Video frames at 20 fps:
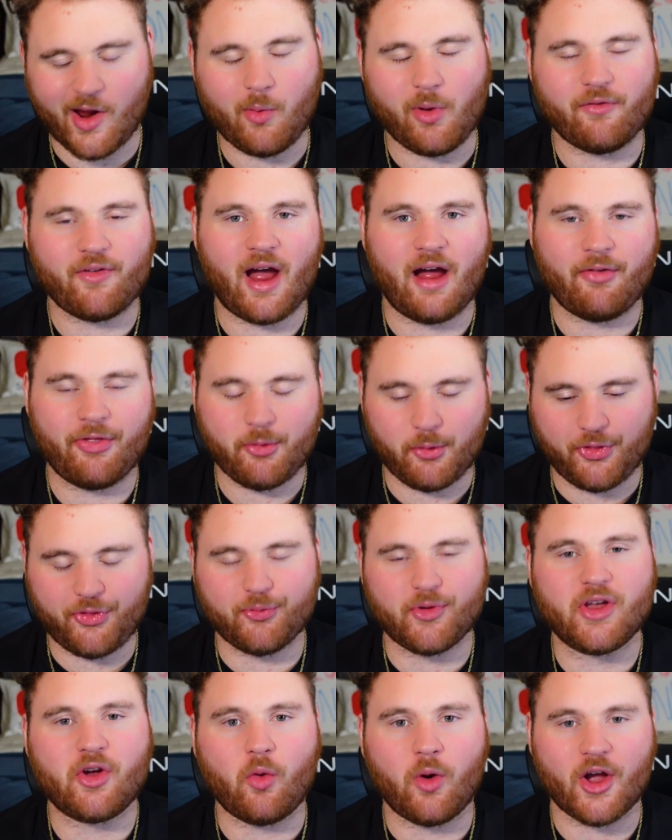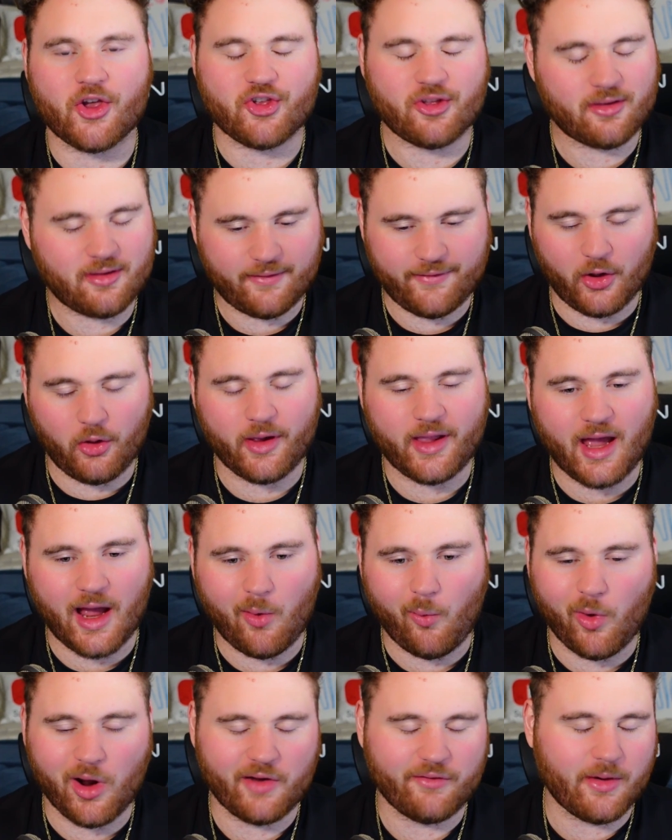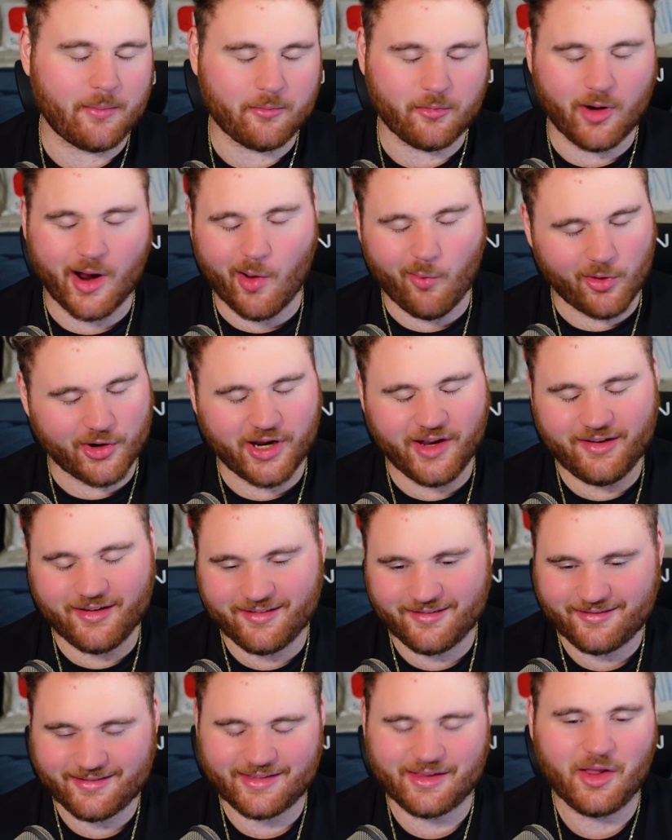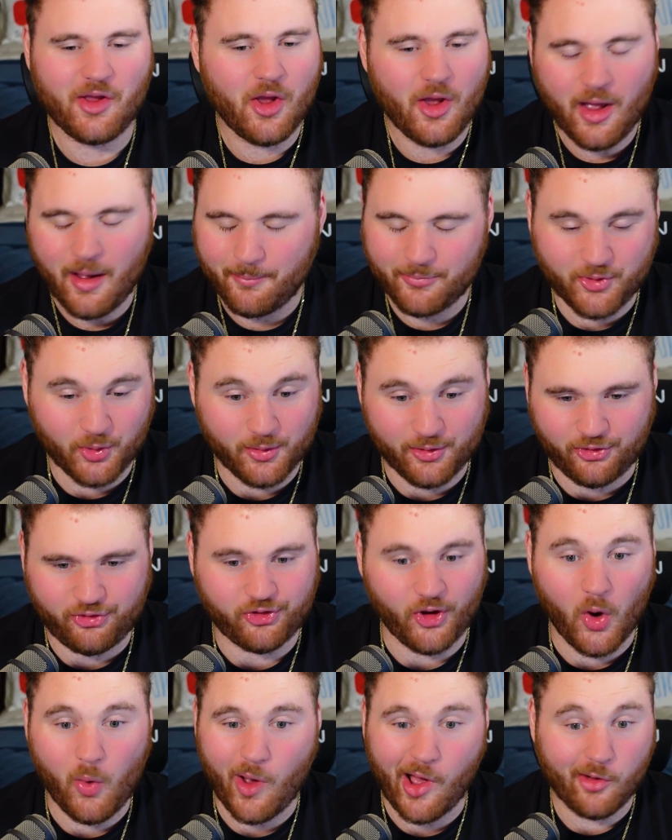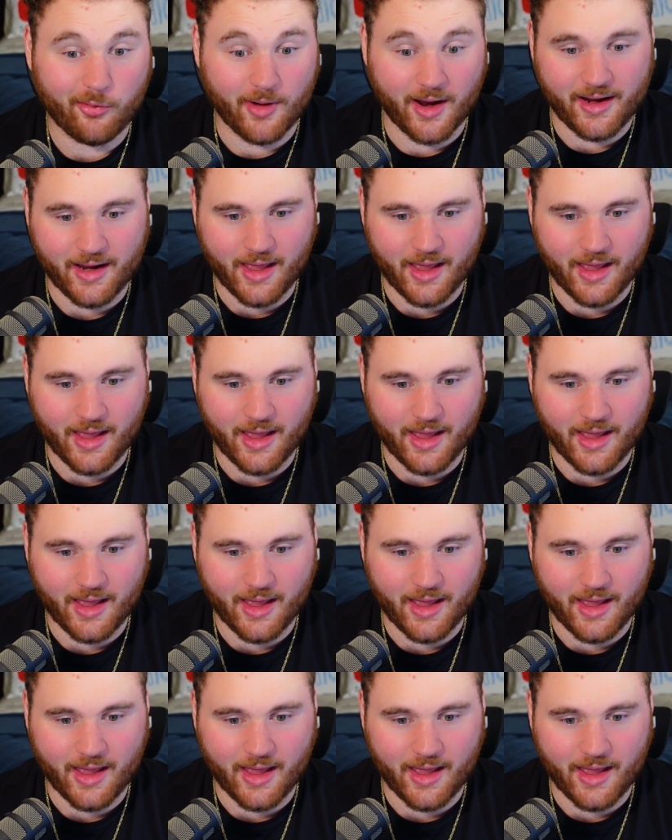right, we've gotten through 3 questions. I've only got one of them right. We're doing so well right